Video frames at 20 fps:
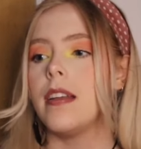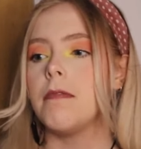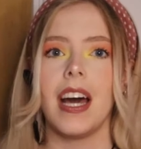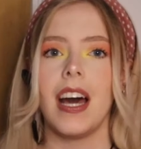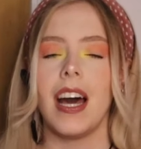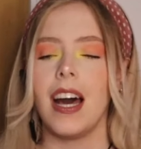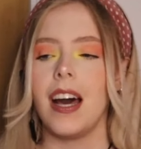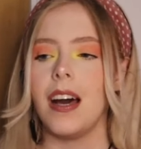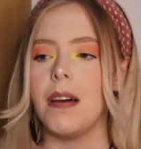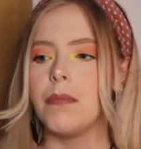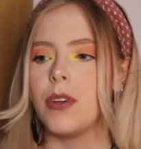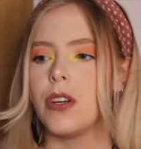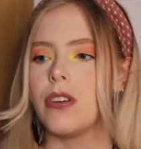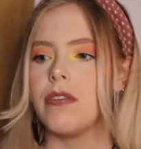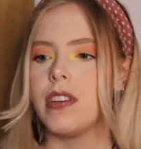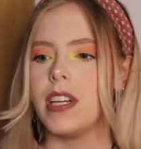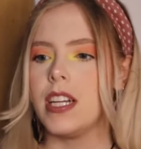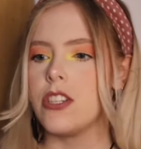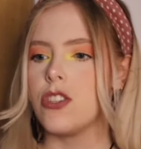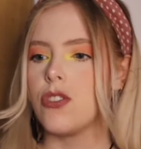I'm not
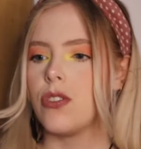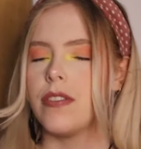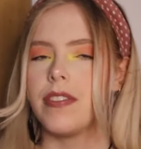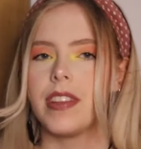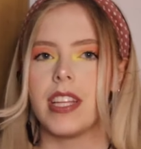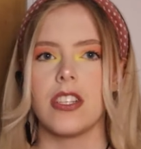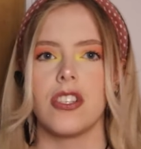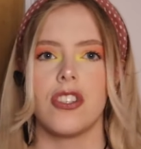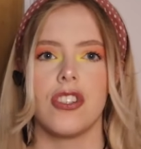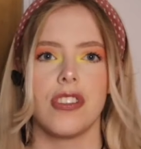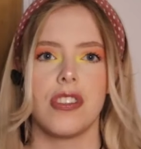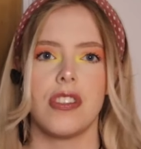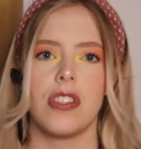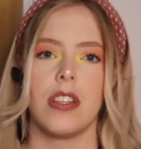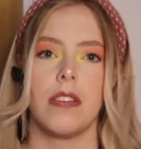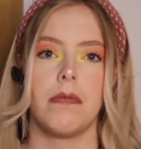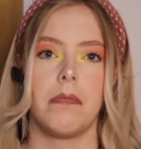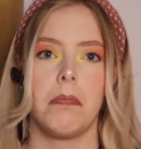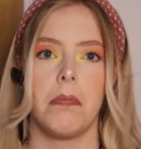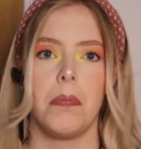really sure if that's just
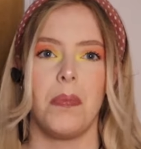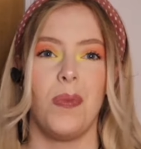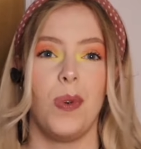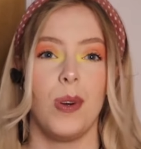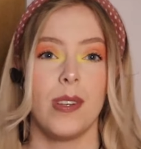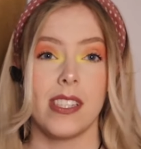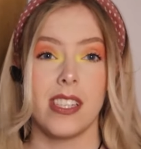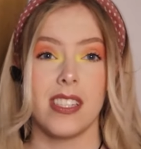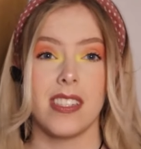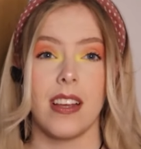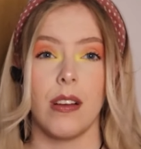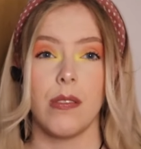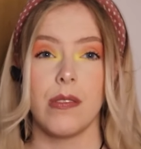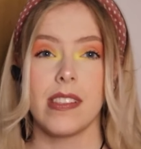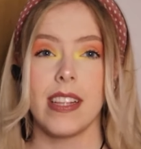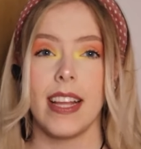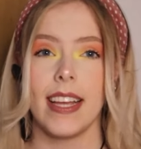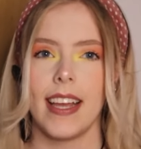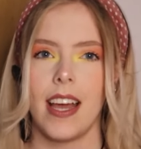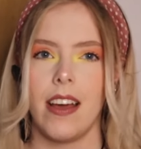what she
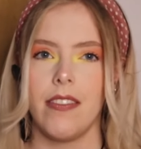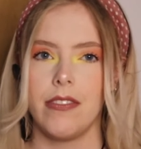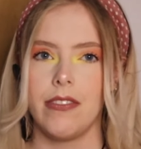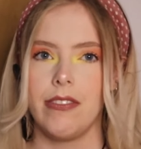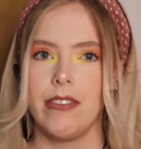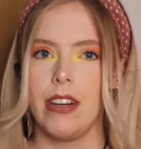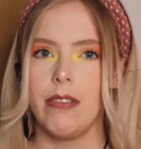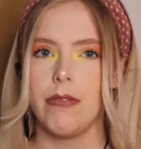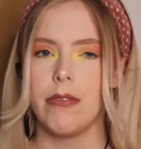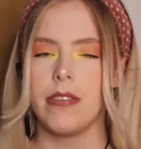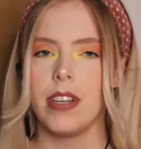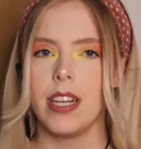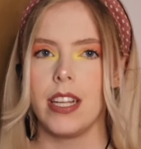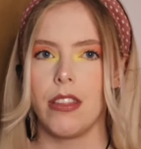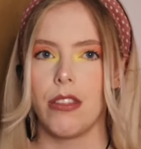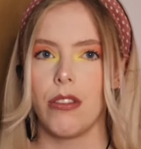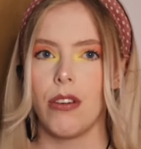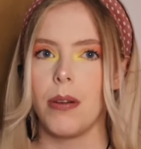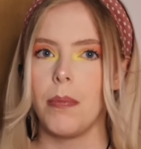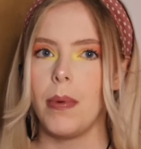sounds like. I haven't never really
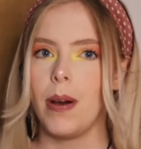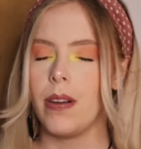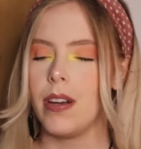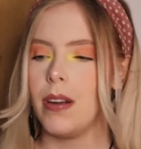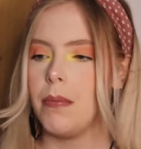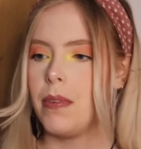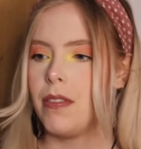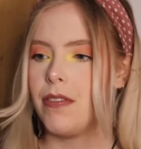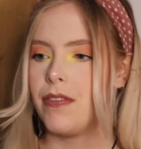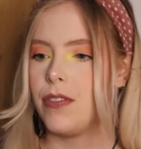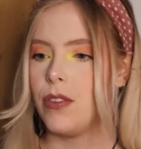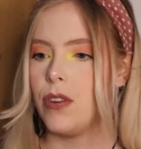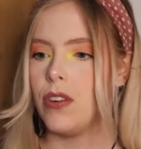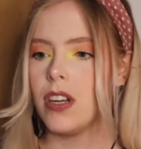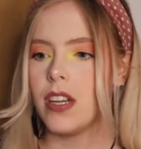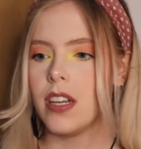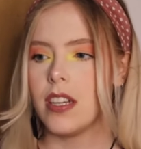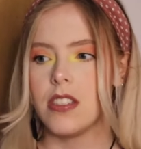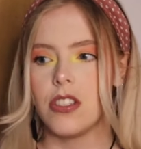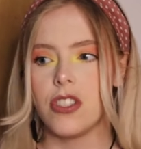thought about it before.
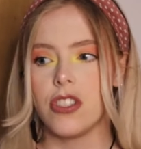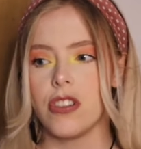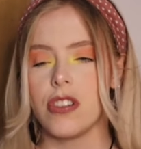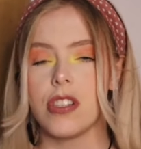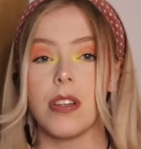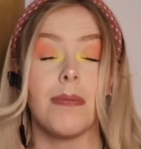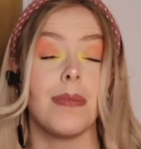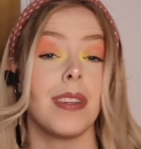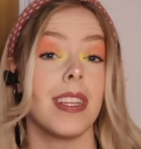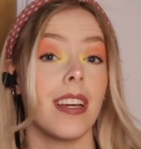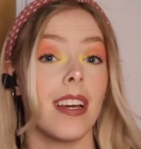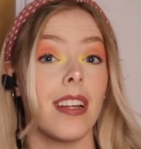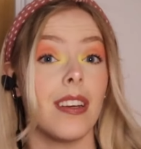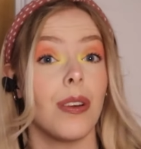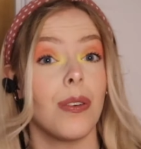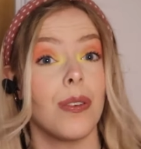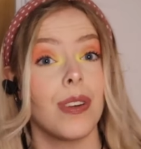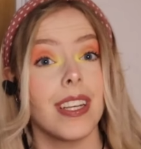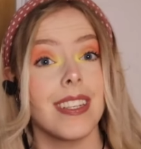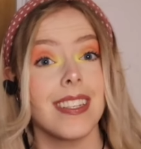It's just something I
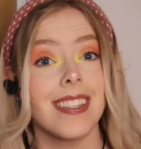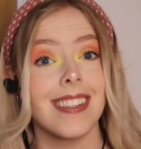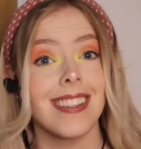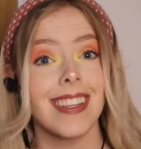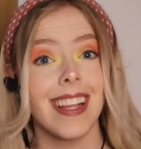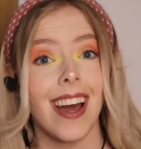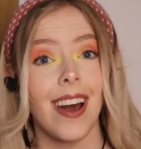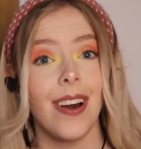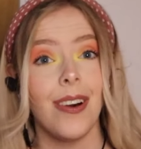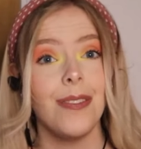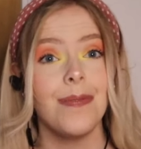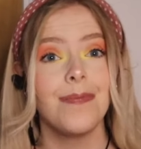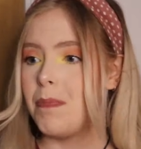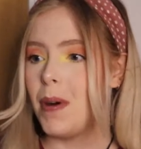noticed now.